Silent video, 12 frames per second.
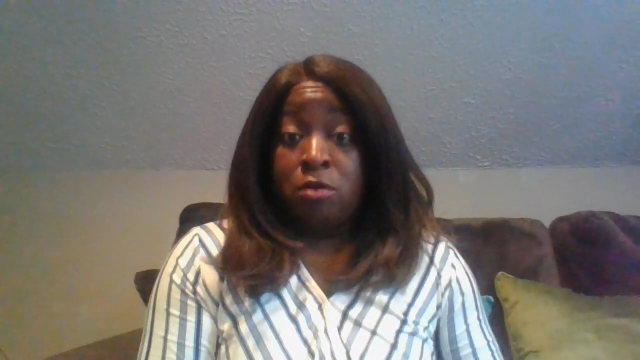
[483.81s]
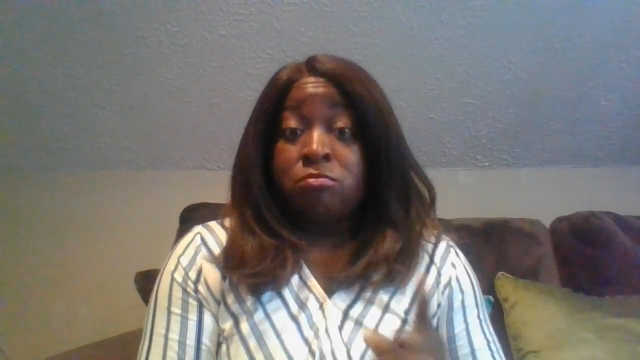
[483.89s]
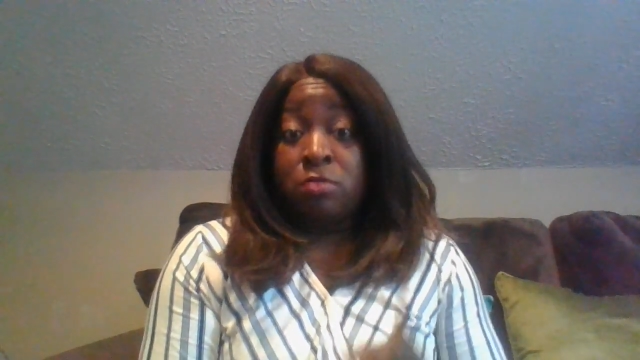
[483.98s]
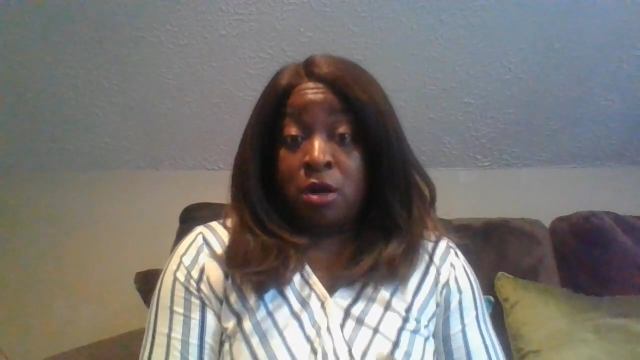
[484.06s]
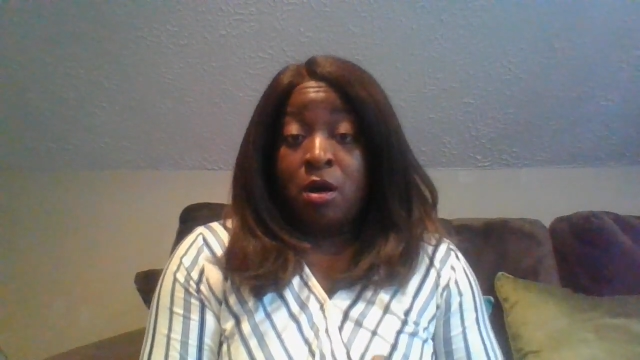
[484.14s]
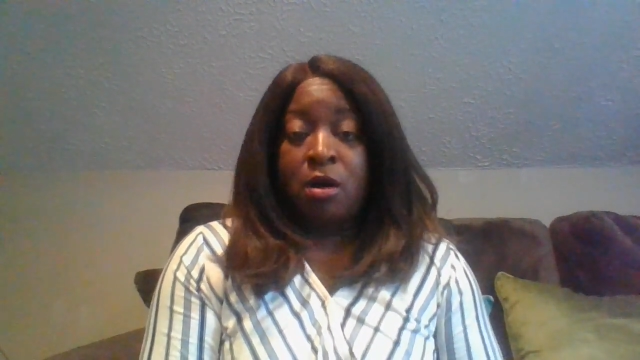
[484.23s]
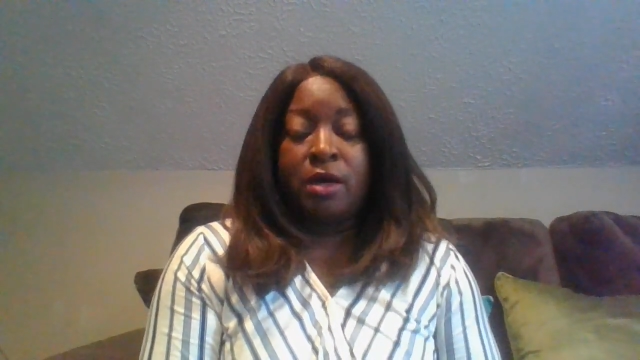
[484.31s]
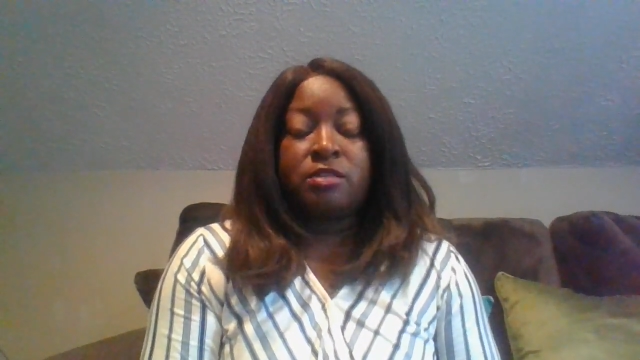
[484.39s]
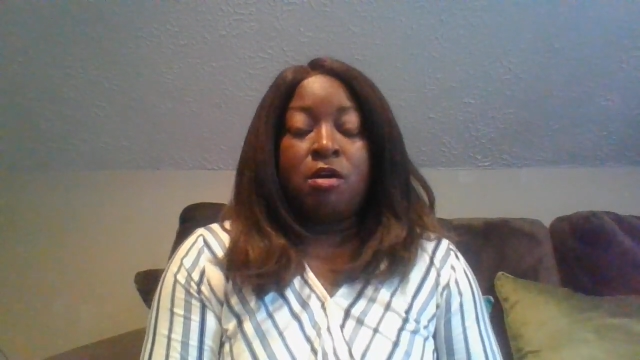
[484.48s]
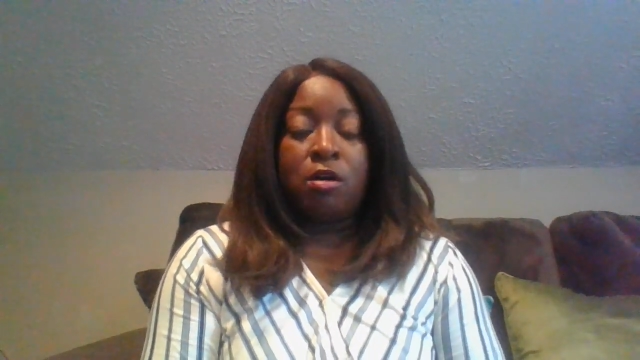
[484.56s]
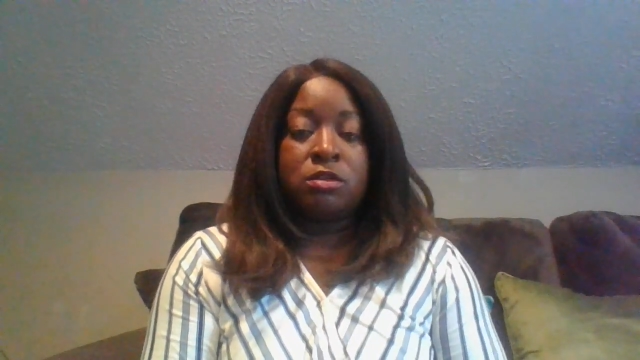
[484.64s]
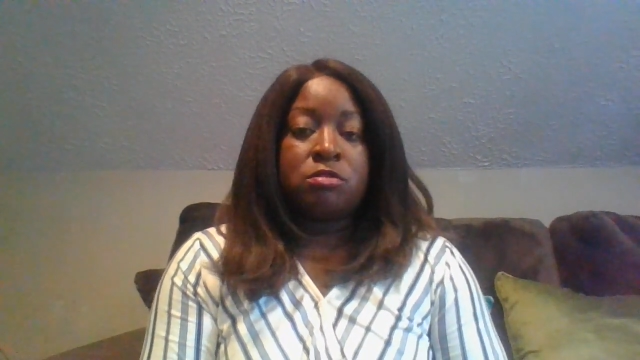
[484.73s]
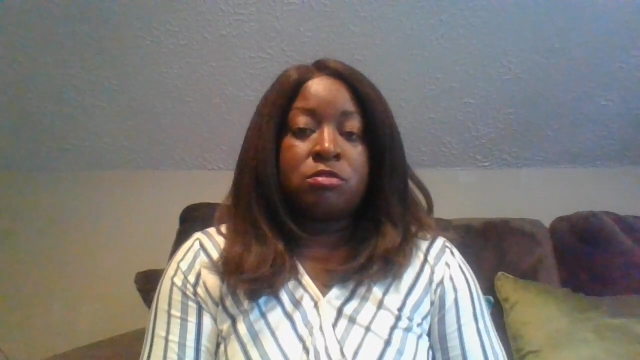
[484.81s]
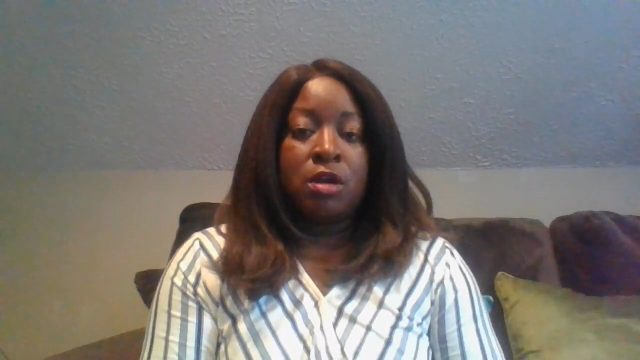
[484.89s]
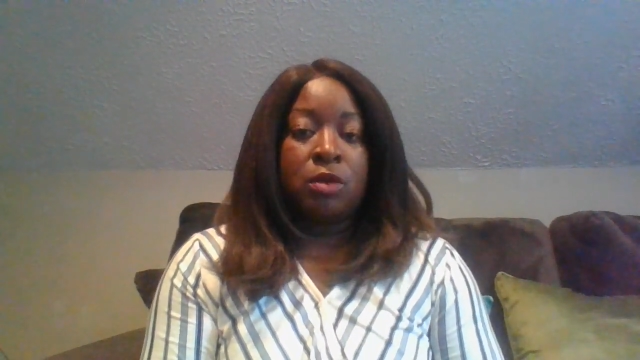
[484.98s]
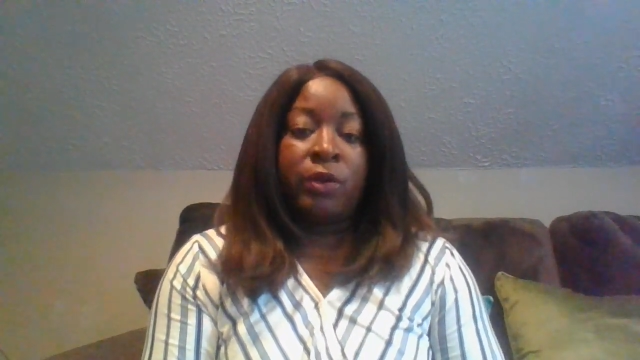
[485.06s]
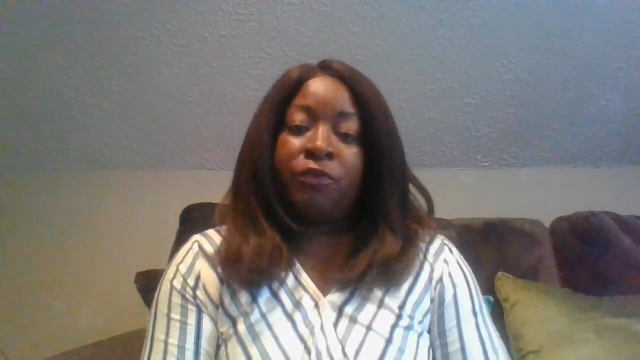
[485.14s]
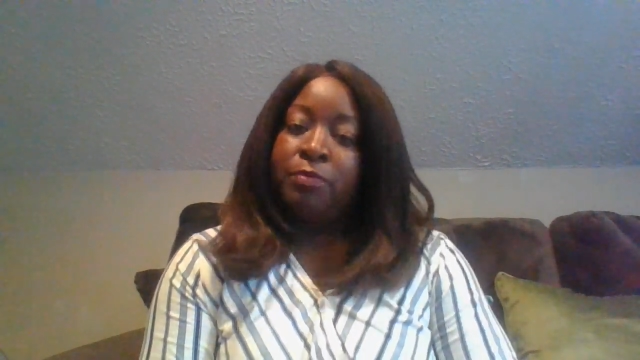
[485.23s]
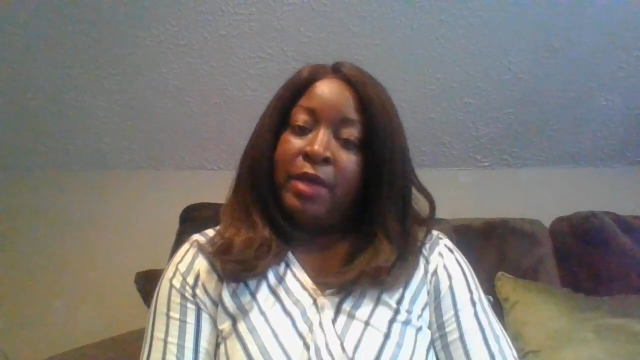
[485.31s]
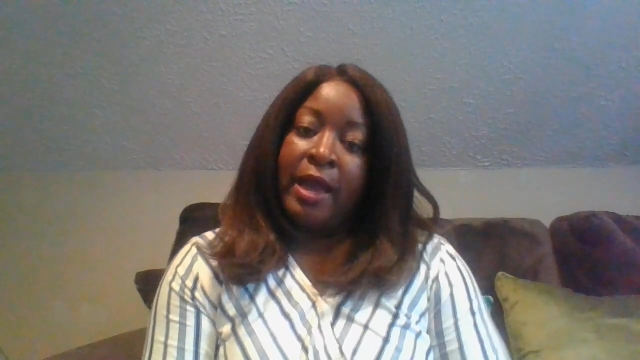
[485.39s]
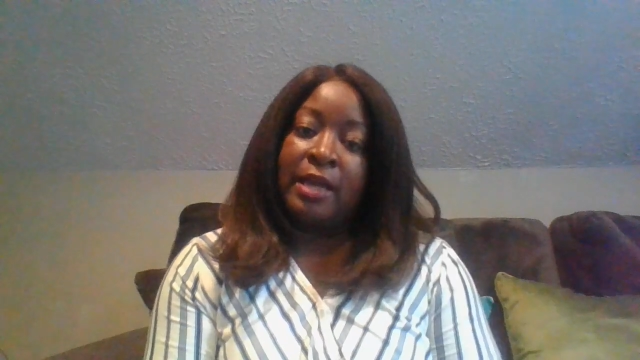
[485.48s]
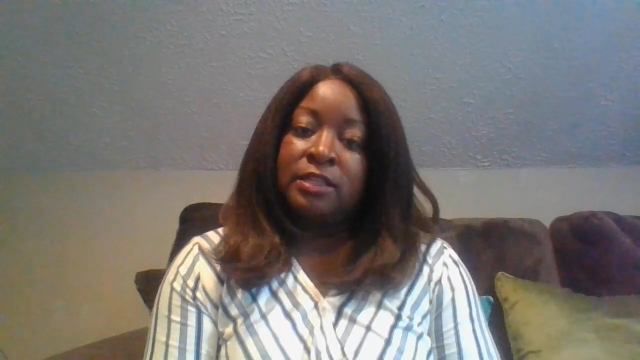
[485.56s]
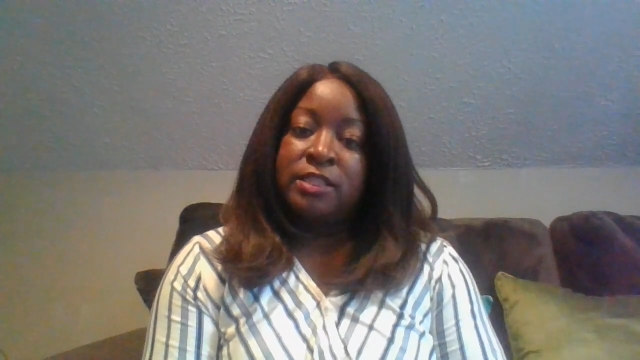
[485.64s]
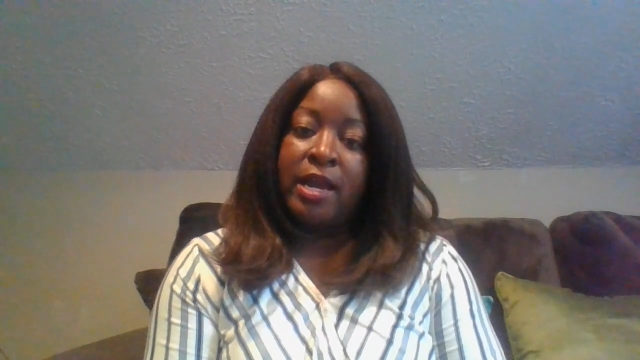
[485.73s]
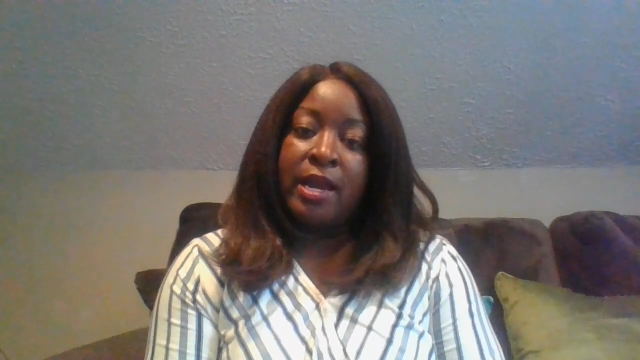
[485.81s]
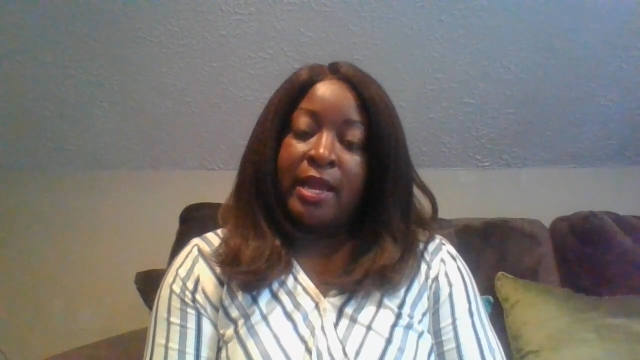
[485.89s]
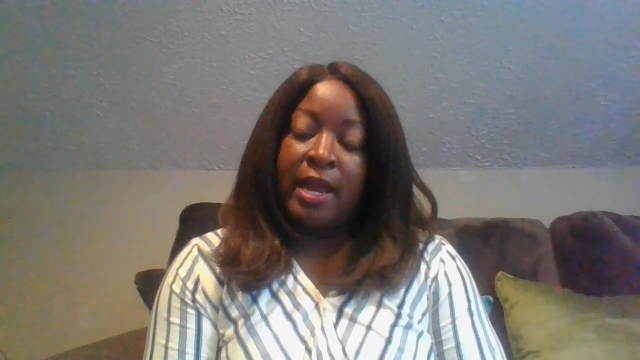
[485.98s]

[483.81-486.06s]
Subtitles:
McCall has also gone away from the hashtag